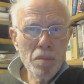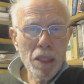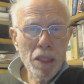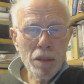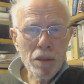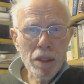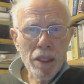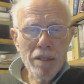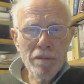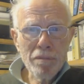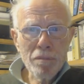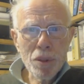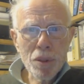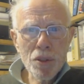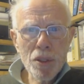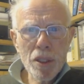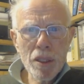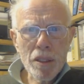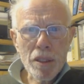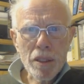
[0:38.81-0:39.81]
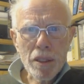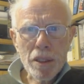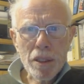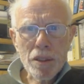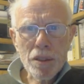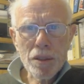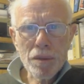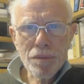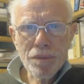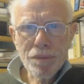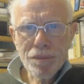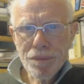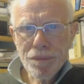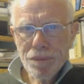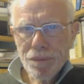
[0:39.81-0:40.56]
about 11% of this.